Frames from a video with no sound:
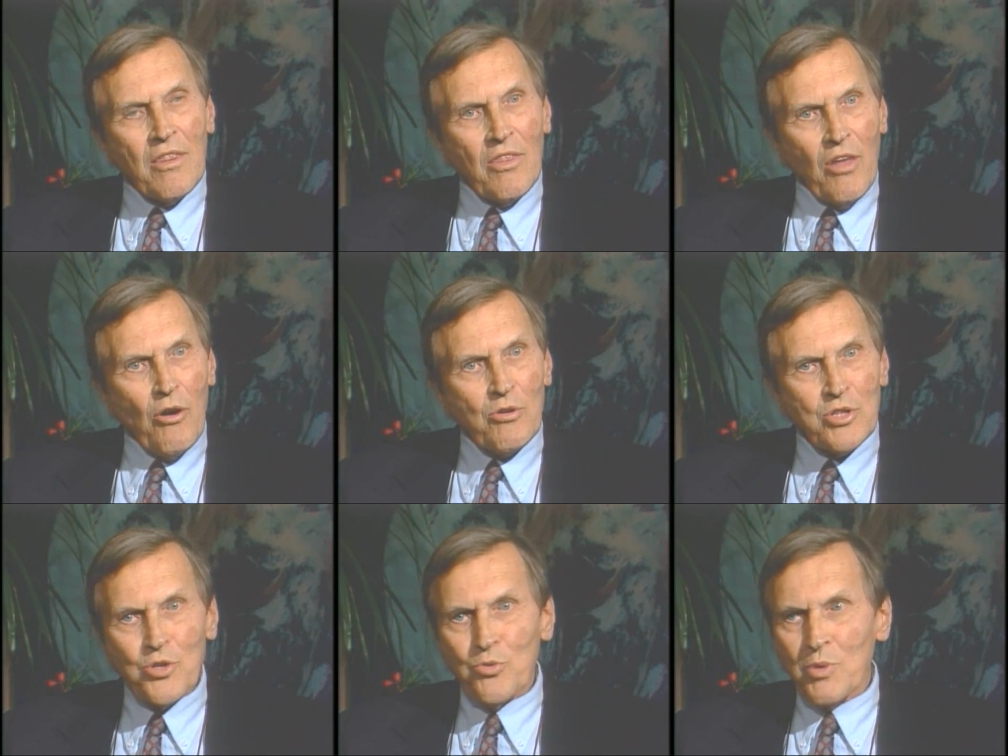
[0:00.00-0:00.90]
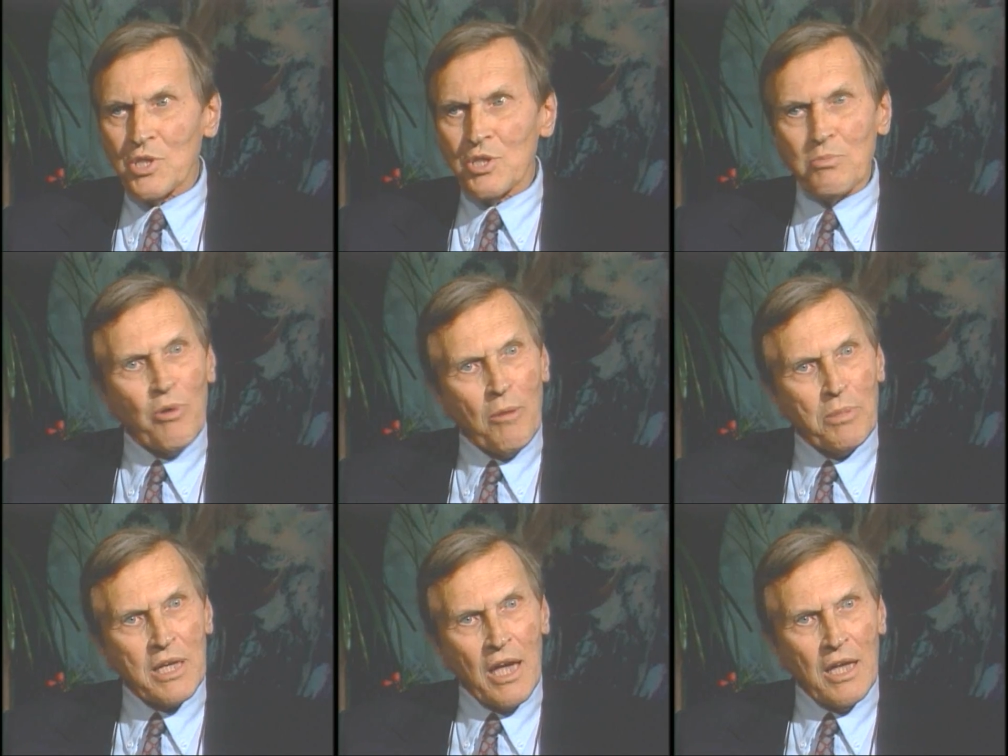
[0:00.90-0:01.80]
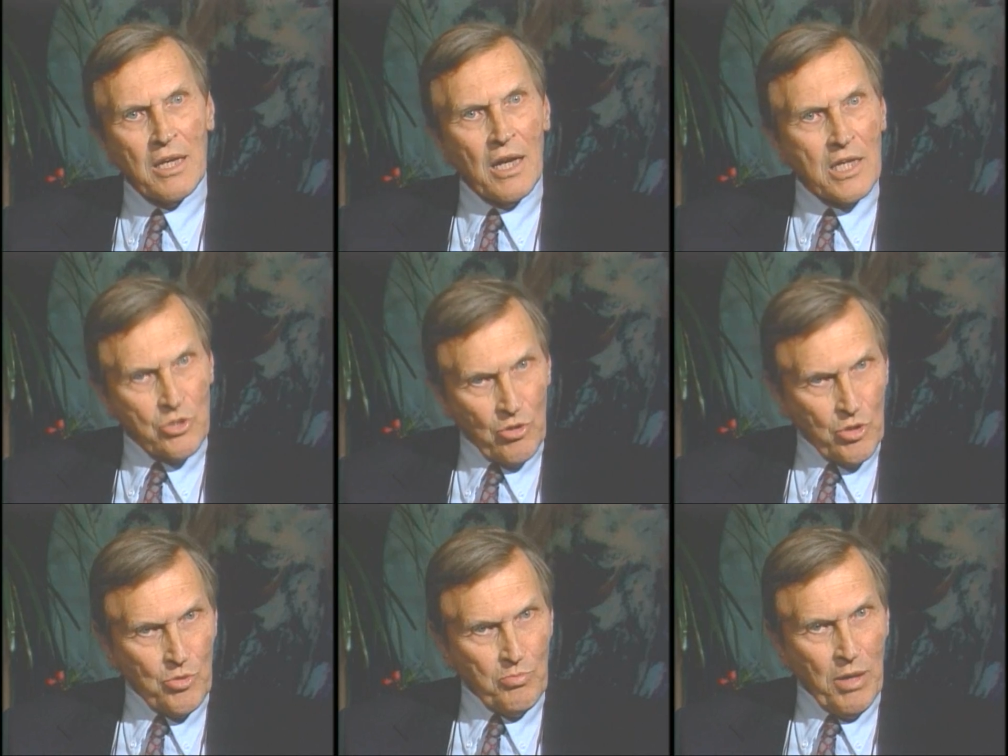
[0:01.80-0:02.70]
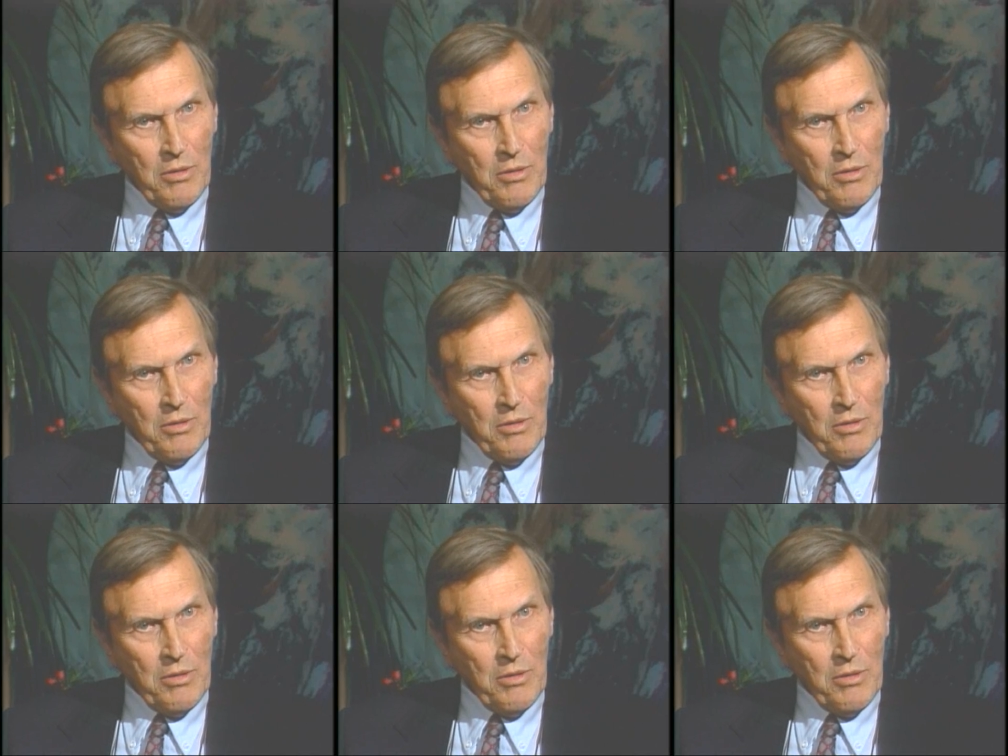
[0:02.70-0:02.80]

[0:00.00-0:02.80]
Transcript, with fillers: those who wish to propagandize or to,